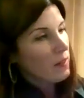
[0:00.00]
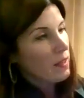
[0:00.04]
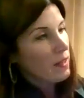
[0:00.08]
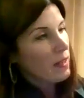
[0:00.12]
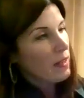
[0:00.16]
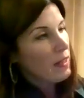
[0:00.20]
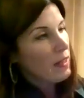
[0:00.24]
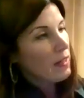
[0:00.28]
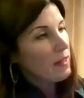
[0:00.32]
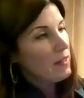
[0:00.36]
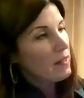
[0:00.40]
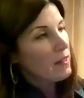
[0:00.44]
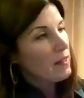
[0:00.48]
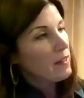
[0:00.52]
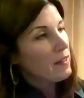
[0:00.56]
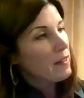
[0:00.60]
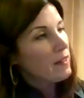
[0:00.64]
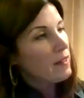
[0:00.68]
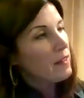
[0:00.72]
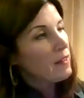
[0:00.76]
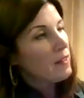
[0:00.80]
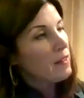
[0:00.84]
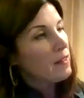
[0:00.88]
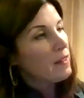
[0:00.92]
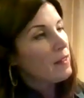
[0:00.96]
Okay,
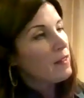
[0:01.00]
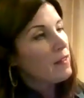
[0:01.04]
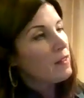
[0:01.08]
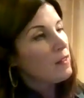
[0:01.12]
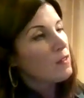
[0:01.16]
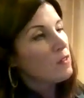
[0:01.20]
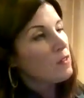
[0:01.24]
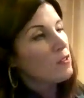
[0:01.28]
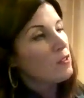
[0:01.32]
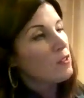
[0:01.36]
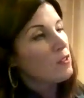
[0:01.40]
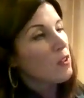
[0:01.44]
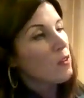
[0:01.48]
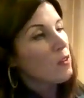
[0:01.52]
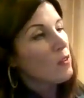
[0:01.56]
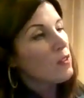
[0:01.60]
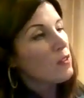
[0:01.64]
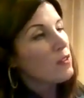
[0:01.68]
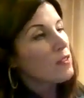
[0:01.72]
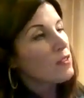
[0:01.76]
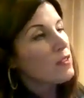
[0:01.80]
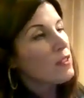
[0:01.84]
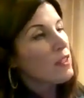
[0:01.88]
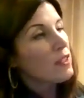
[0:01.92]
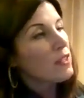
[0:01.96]
so it
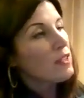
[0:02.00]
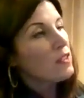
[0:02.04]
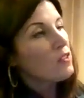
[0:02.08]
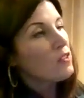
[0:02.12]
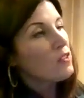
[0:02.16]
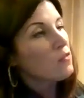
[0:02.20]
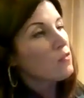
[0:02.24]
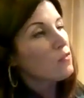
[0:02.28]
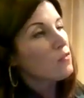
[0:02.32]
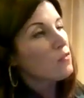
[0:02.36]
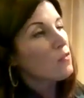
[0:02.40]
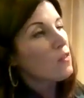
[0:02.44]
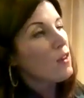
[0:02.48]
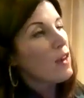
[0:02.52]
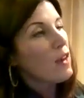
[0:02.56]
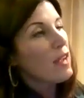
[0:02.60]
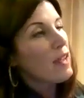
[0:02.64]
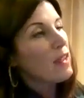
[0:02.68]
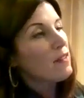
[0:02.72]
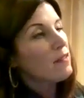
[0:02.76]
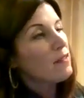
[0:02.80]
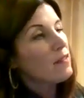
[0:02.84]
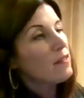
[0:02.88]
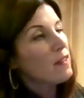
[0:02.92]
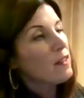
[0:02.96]
looks like he's
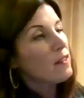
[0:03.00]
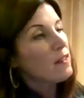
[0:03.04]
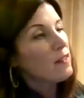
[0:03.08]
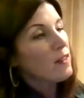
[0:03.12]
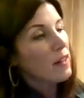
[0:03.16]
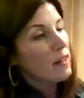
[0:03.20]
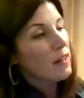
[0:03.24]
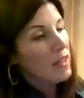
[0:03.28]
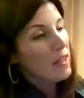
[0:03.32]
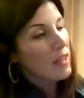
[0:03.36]
right in front of our